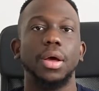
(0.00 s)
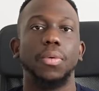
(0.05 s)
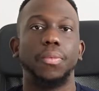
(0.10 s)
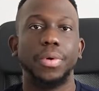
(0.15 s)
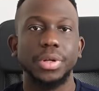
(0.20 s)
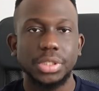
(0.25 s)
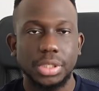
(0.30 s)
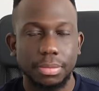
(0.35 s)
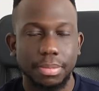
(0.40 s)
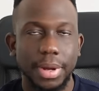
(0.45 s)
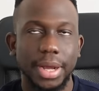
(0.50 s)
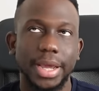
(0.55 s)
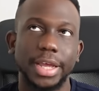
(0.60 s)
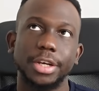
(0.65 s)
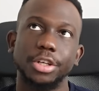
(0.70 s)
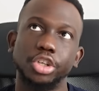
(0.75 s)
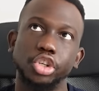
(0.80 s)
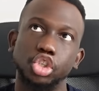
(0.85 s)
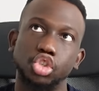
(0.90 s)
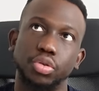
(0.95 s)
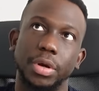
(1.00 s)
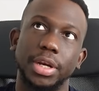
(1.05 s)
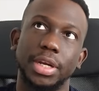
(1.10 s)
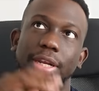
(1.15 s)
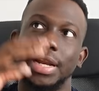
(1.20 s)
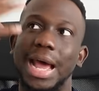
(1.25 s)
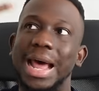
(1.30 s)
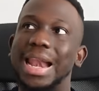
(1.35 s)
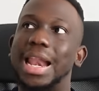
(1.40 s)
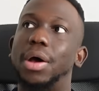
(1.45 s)
Once the market is
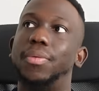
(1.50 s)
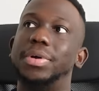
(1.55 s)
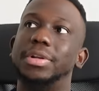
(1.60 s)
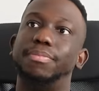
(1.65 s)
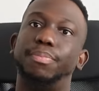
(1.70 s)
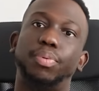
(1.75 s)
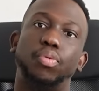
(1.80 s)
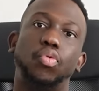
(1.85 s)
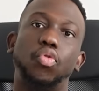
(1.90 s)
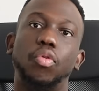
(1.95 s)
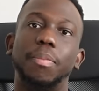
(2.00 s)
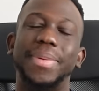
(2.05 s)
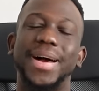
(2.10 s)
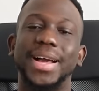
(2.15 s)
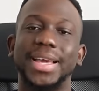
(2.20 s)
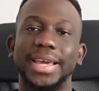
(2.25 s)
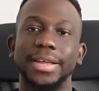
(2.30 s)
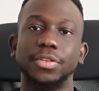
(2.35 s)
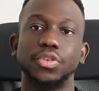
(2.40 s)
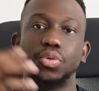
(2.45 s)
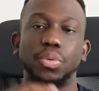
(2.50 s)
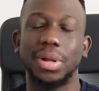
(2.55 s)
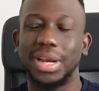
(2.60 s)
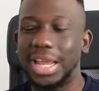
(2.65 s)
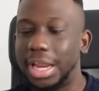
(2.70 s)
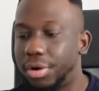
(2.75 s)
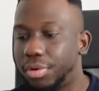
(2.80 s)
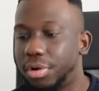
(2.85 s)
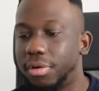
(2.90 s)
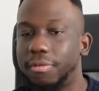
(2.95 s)
trending, allow it pull back into
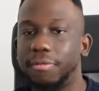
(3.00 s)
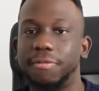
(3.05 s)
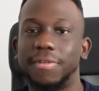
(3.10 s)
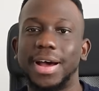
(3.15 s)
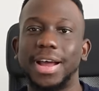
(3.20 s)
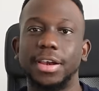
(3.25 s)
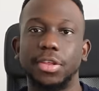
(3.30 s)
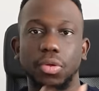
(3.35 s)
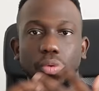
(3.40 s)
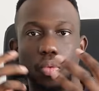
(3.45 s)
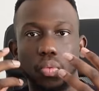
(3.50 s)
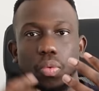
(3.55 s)
an area of value.